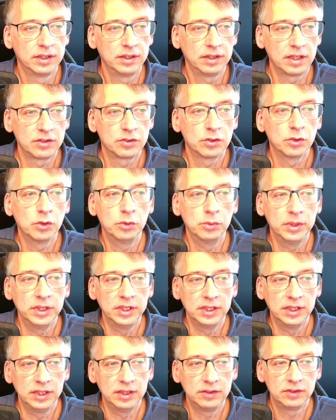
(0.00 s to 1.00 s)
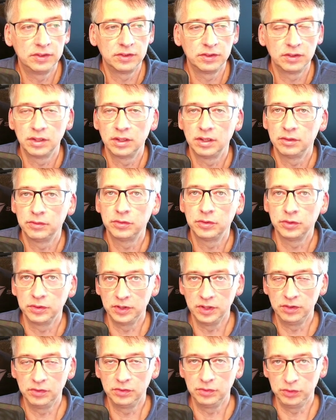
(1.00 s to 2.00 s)
That's all we need for
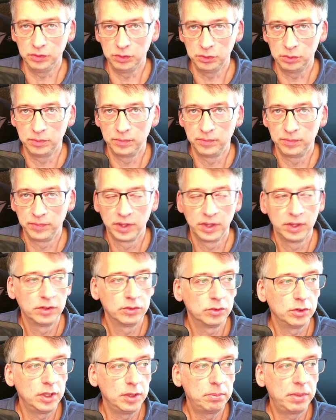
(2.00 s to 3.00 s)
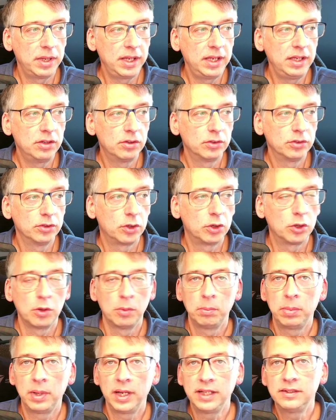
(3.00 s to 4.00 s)
this view. So depending on the
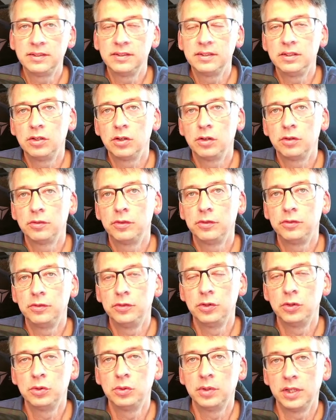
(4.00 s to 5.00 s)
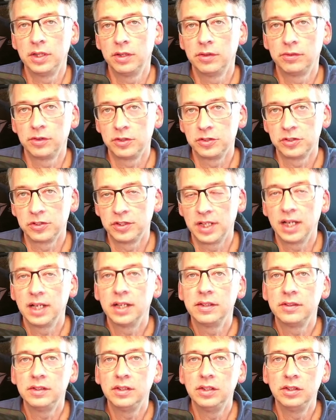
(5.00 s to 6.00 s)
complexity of a view and the
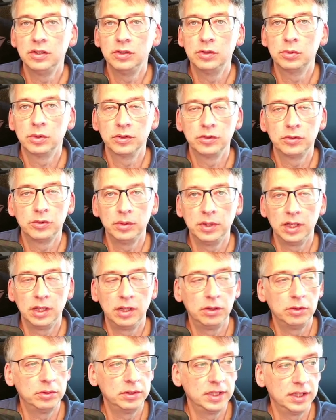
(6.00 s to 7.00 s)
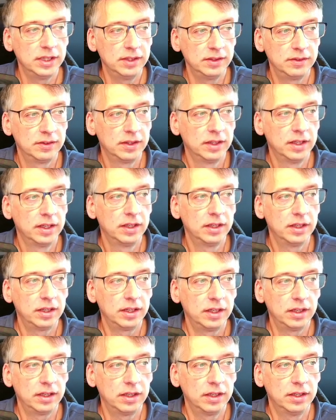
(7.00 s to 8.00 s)
functionality you want to include in it,
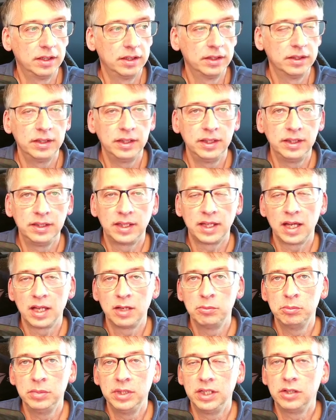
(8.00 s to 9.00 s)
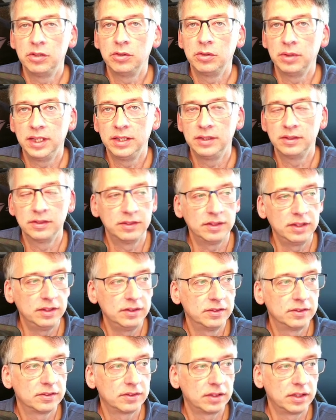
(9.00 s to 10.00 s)
it can be created
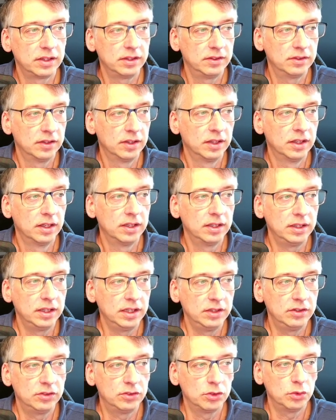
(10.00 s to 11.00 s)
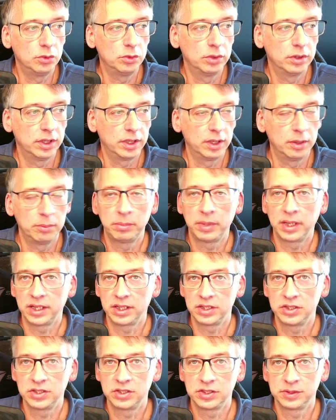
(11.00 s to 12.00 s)
inside its own
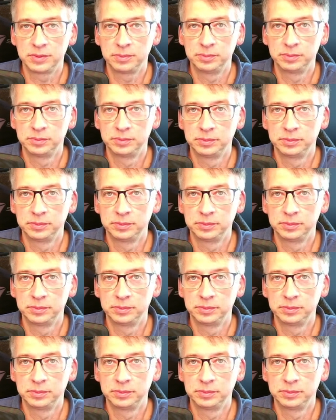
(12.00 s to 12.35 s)
package.